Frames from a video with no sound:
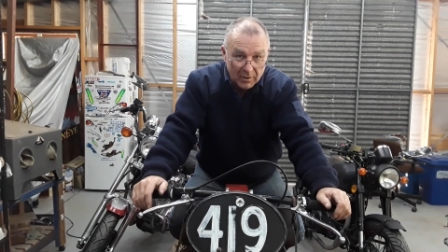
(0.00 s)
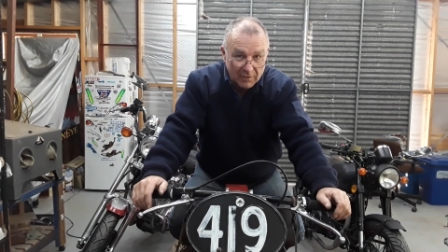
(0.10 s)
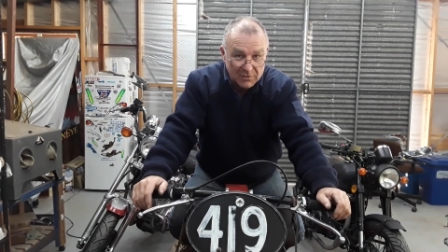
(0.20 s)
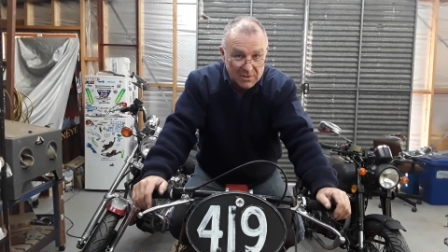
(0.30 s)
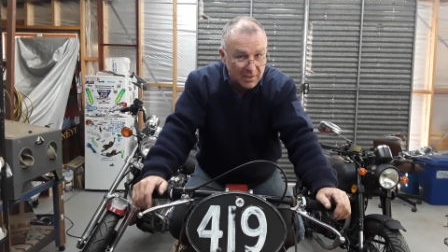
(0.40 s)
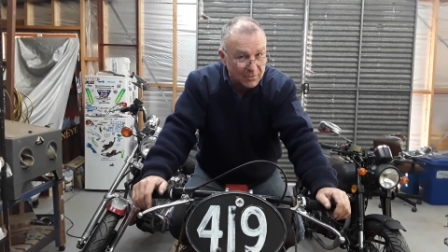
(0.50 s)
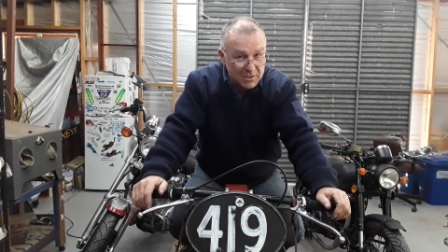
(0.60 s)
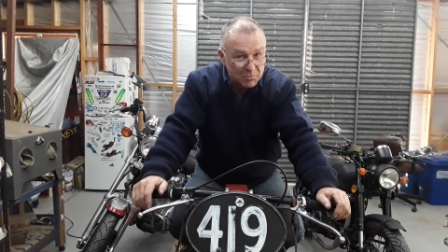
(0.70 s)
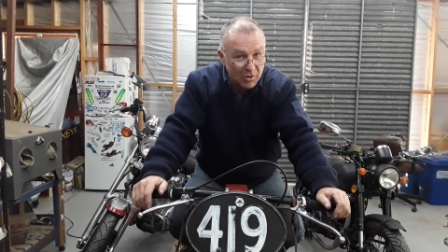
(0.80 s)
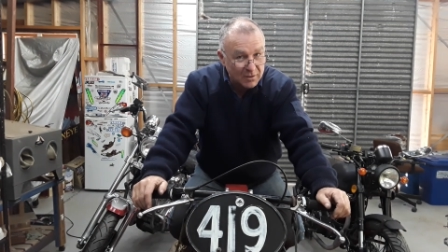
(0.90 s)
Haven't sat in
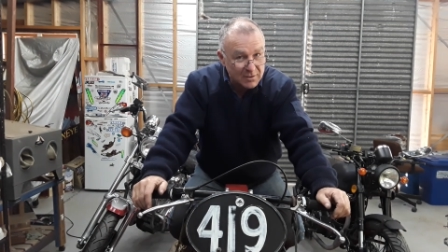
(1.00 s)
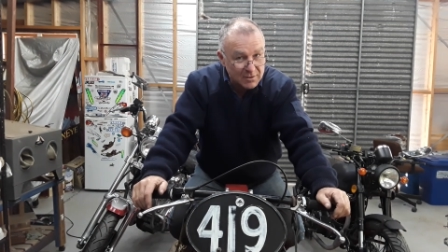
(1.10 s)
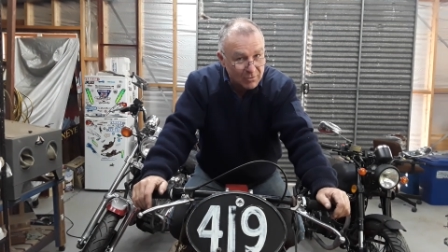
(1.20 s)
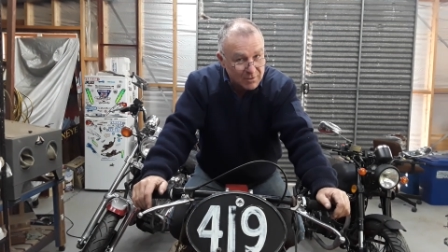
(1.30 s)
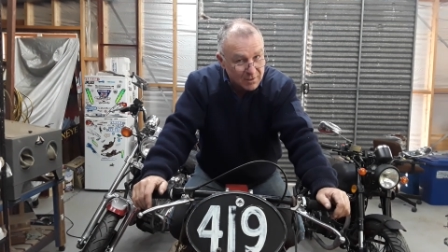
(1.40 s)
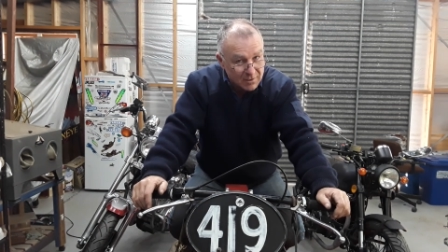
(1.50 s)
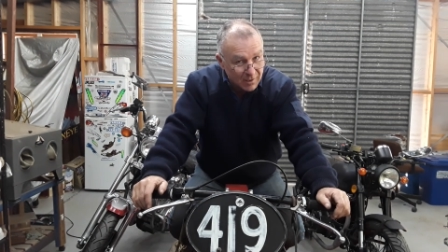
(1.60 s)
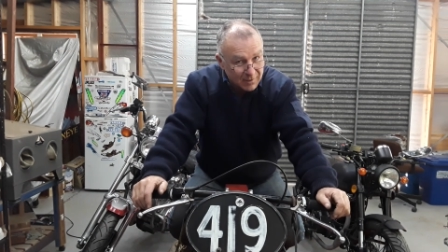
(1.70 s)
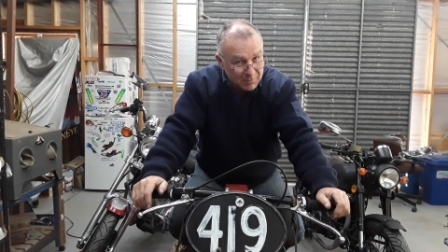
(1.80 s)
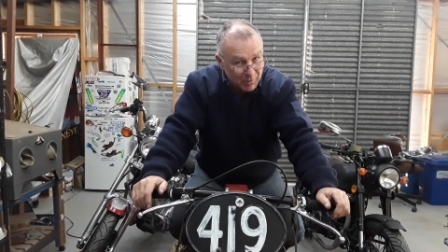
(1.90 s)
this bike since I was at
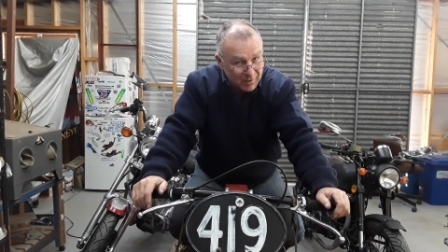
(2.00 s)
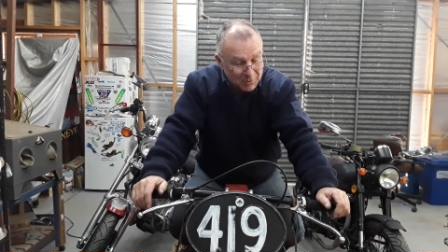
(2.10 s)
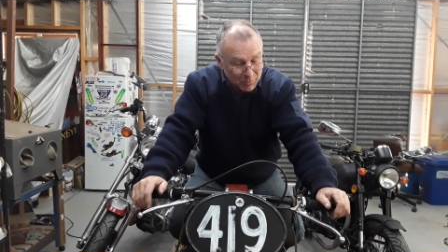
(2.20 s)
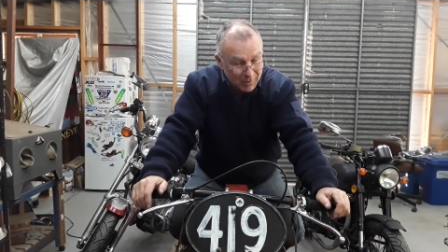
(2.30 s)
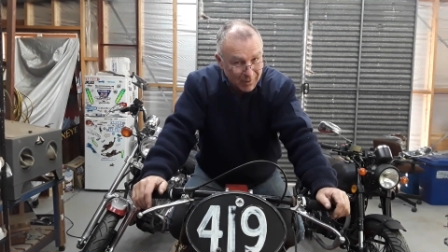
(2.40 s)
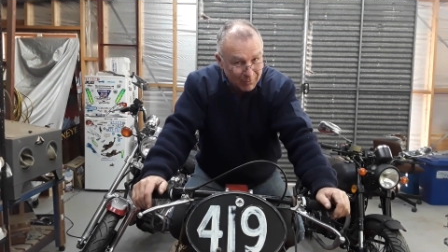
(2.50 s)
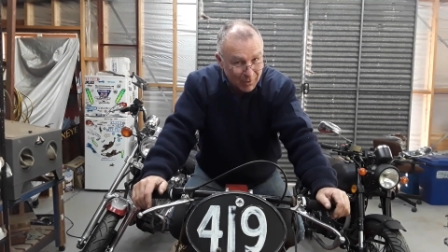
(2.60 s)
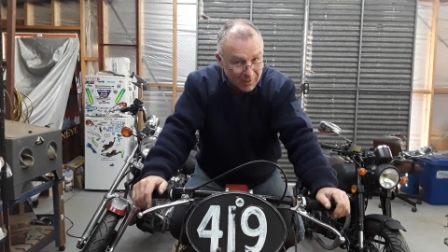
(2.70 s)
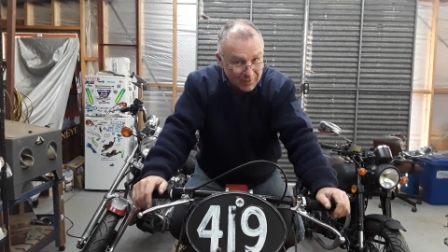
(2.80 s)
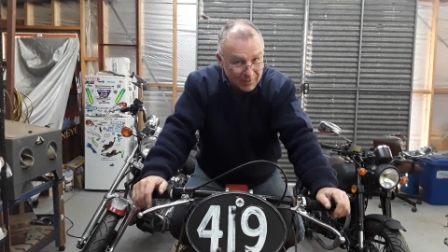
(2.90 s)
Selling Speech, but
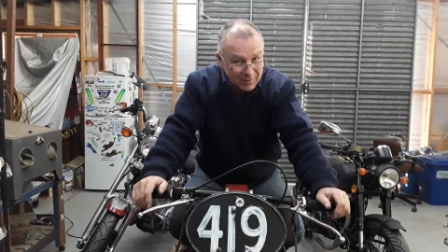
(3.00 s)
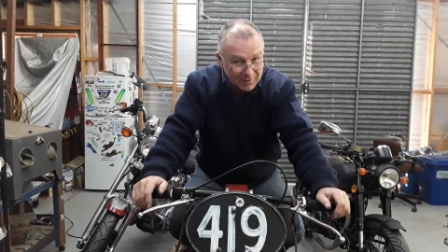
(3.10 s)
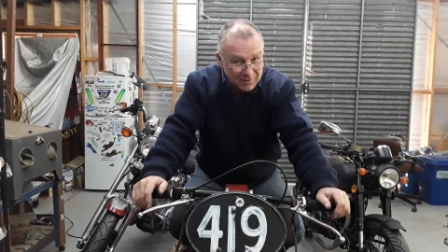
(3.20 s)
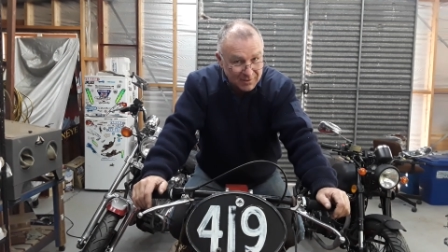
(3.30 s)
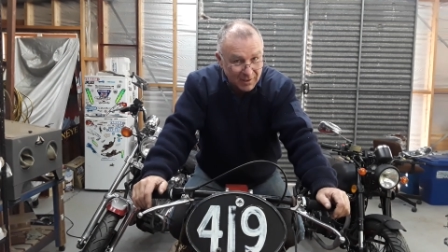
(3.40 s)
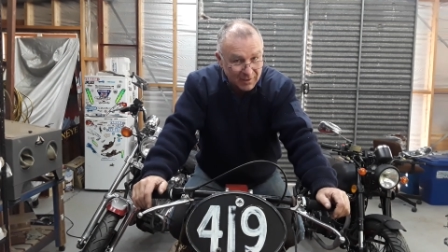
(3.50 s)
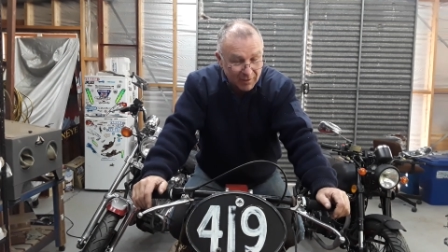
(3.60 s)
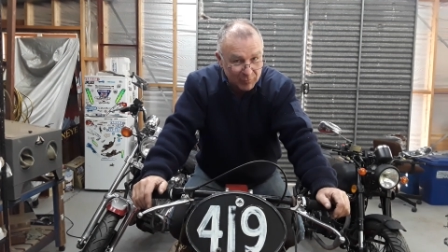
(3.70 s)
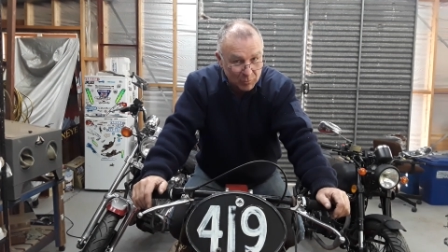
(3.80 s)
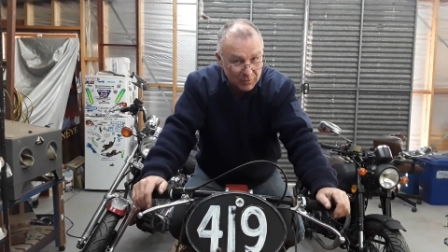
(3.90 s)
anyway, it's as
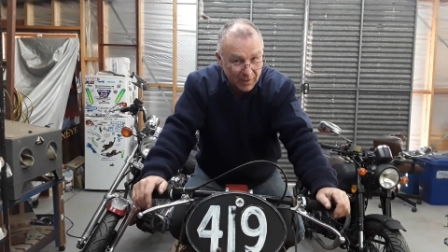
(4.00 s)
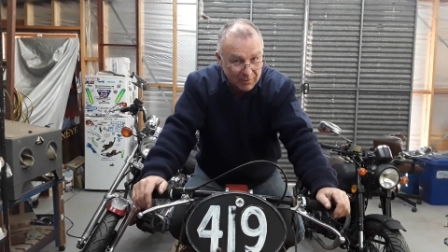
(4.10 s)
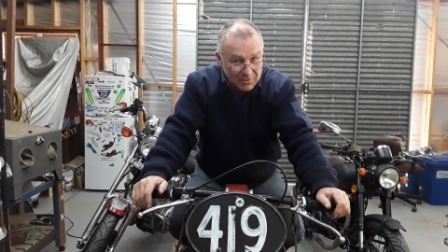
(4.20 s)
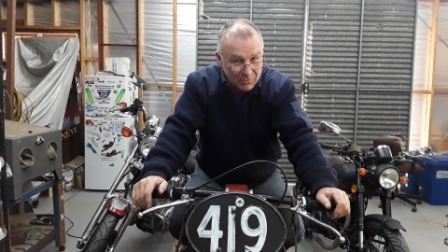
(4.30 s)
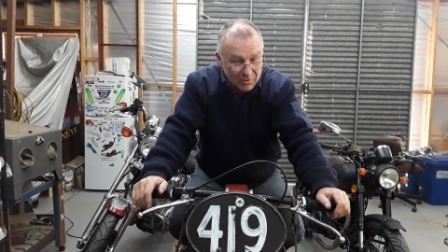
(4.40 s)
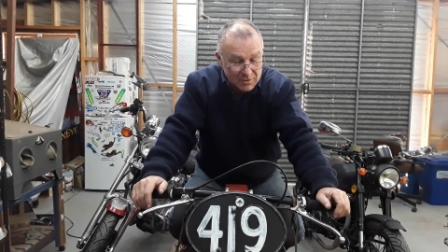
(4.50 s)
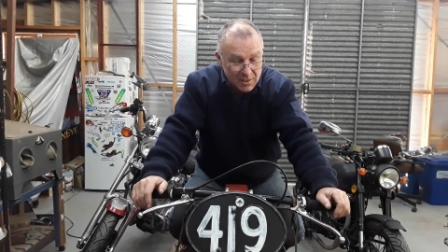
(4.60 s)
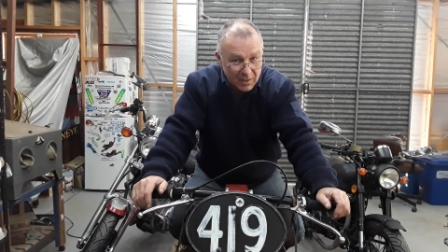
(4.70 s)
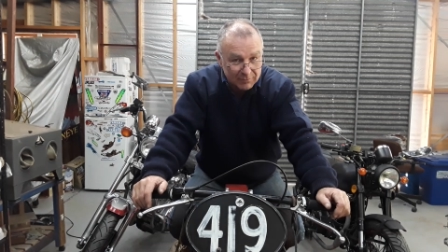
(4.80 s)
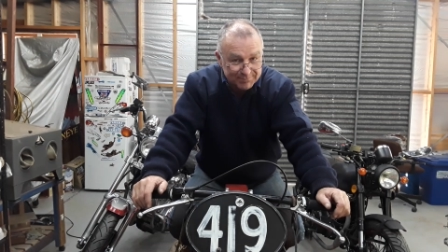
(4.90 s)
uncomfortable now as it was
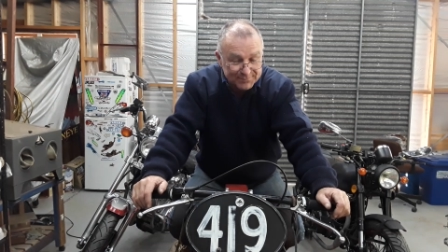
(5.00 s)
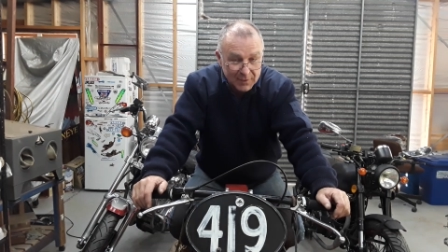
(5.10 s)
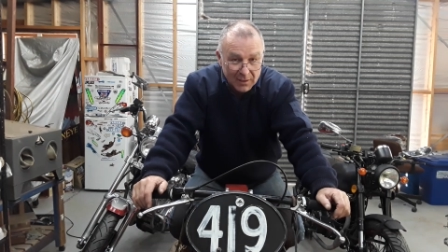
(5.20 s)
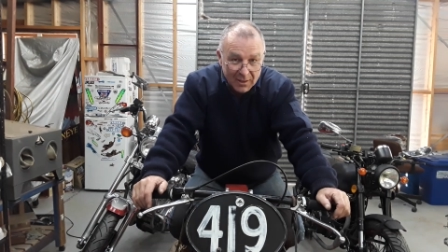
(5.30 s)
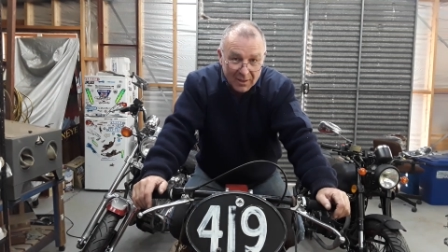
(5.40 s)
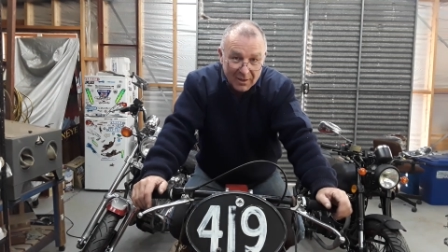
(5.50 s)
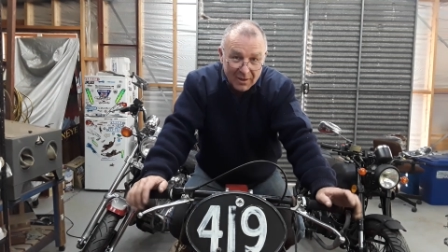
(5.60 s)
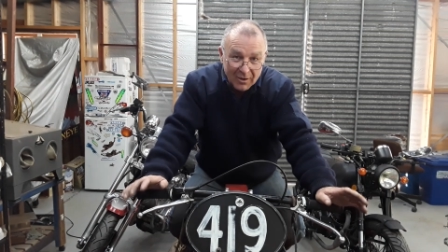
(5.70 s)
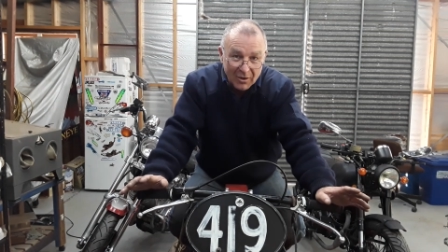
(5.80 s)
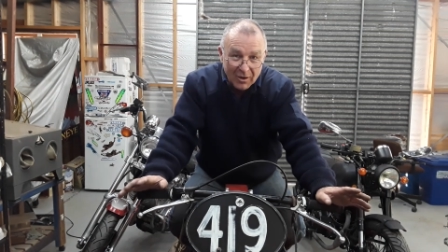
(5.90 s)
then.
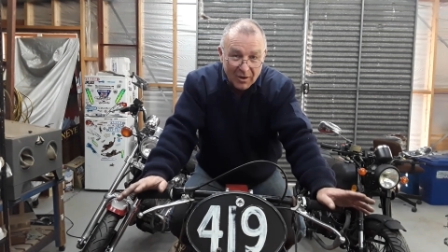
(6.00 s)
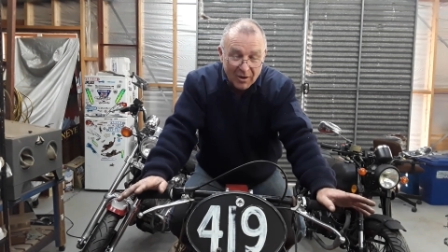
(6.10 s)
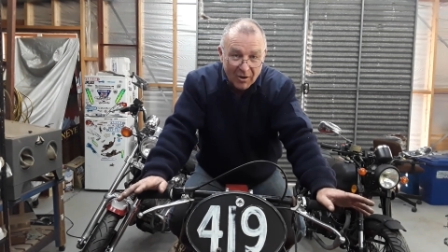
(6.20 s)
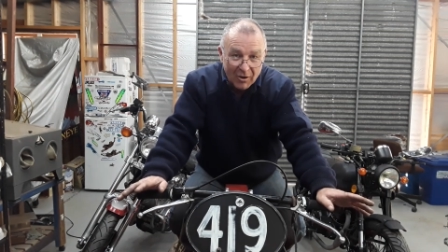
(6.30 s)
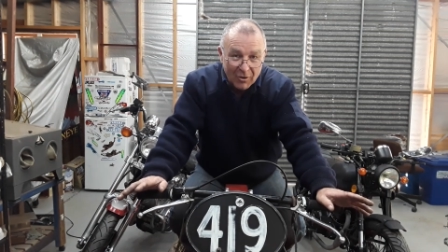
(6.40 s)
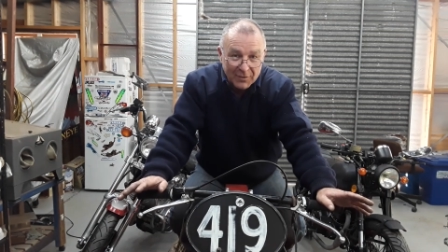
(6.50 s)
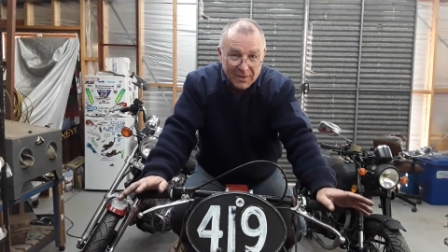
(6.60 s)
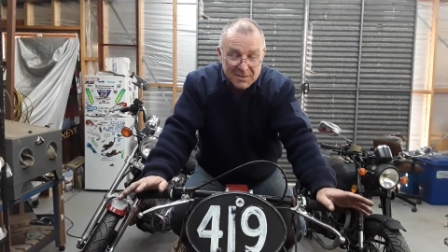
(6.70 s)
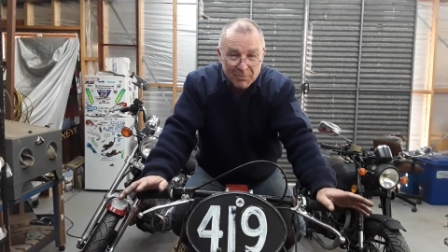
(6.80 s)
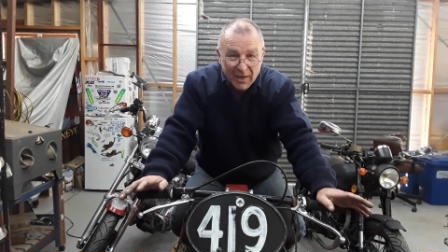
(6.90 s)
Alright,
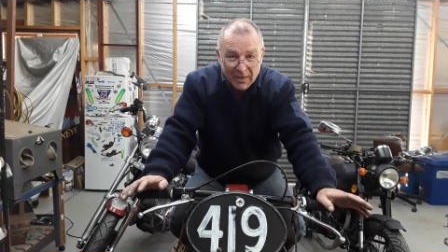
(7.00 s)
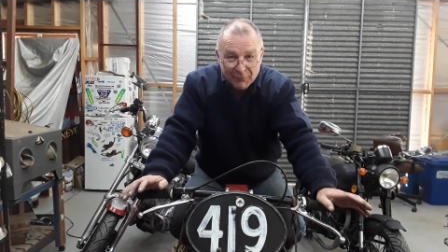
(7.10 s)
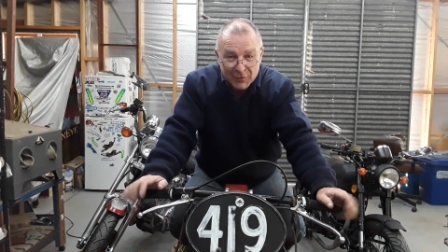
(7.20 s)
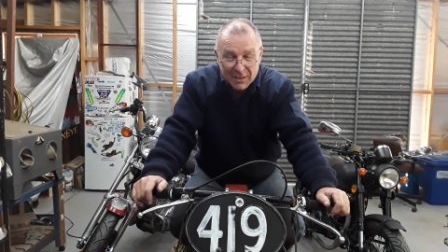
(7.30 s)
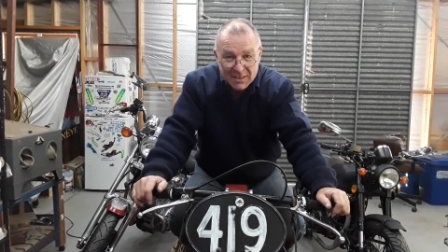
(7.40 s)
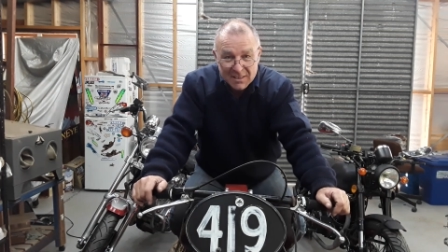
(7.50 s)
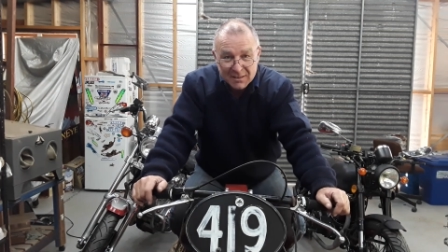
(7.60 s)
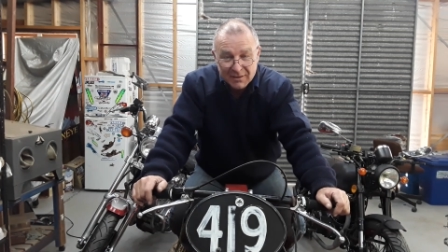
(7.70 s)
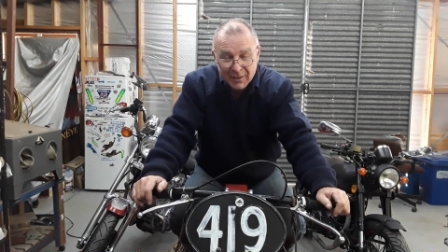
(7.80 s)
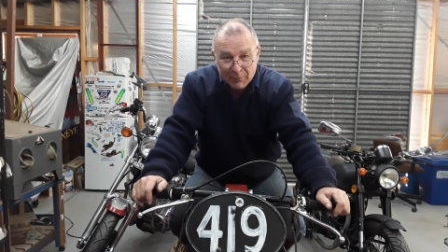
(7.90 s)
that's about it for
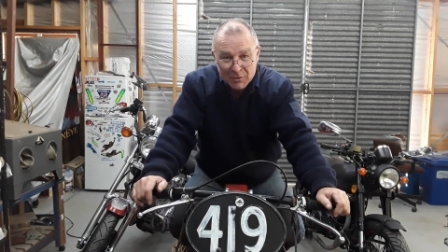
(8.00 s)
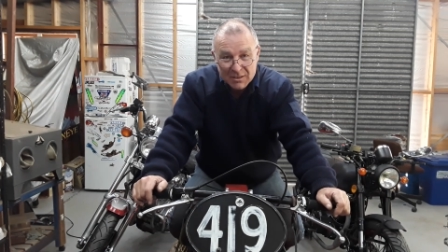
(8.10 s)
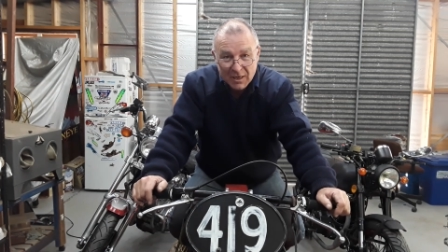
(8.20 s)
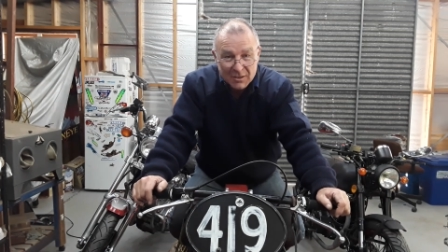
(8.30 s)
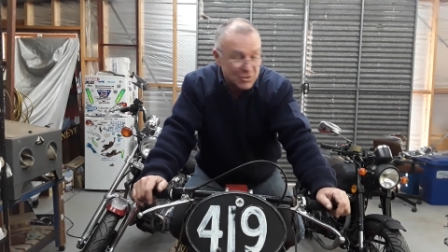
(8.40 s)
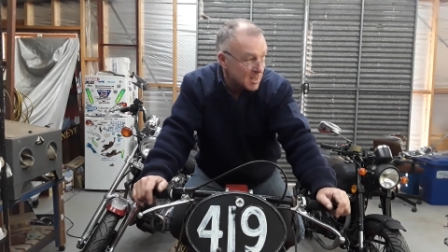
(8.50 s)
this episode.